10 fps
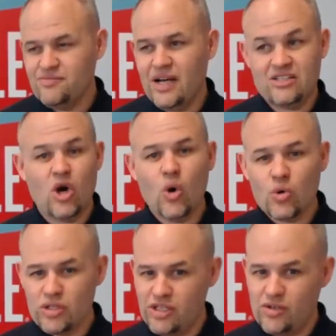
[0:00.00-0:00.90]
I
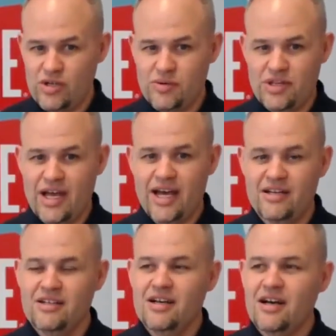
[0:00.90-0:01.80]
totally agree with that.
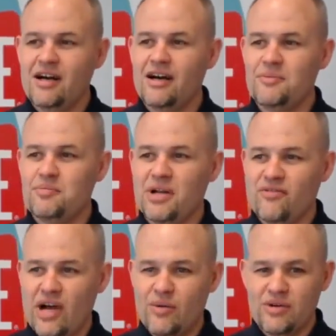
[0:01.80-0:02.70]
But if
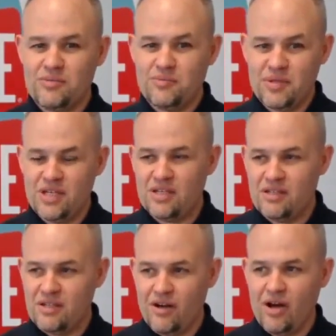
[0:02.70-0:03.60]
I were to be
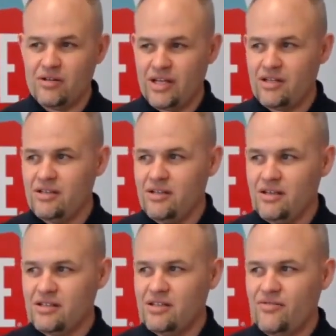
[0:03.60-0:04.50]

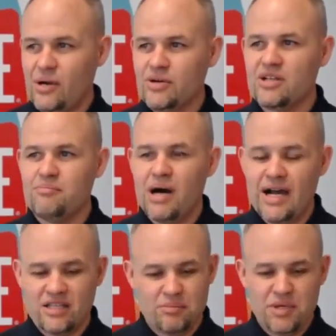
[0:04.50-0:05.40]
if I were to
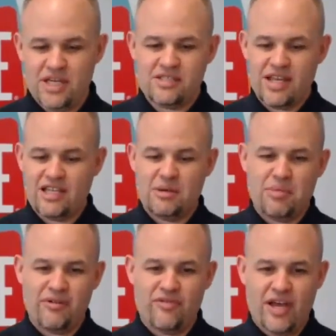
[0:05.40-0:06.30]
combine the pizza and the
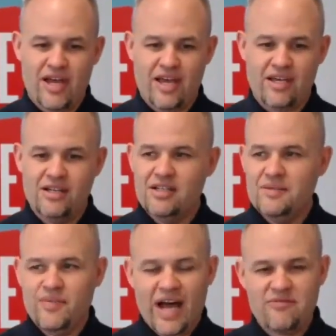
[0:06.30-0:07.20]
buffet,
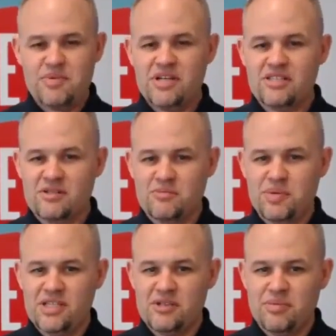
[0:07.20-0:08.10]
I've been to some
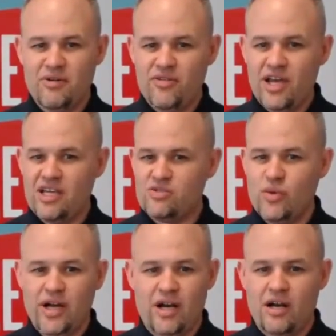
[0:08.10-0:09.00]
pizza buffets
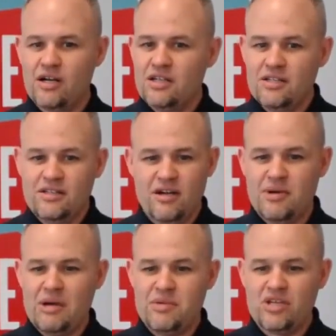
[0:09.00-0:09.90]
where there
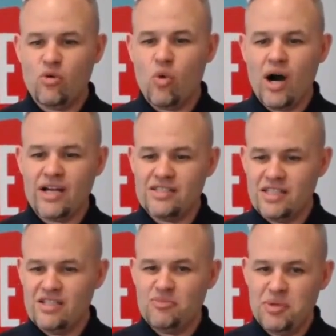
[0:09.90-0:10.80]
might be
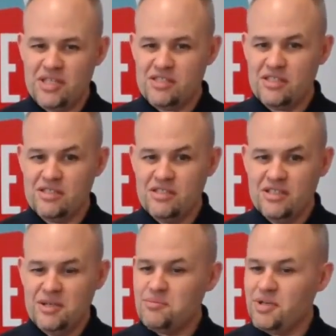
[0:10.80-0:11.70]
quantity of pizza,
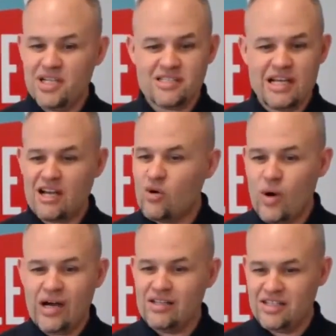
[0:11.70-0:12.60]
but it's not
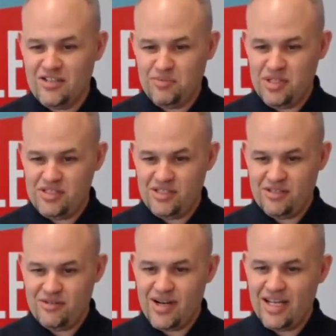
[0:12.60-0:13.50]
quality of pizza,
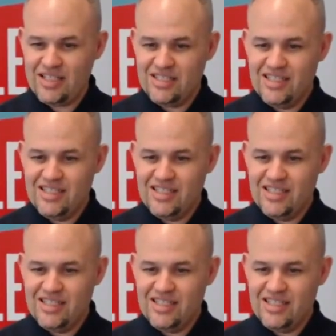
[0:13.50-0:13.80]
right?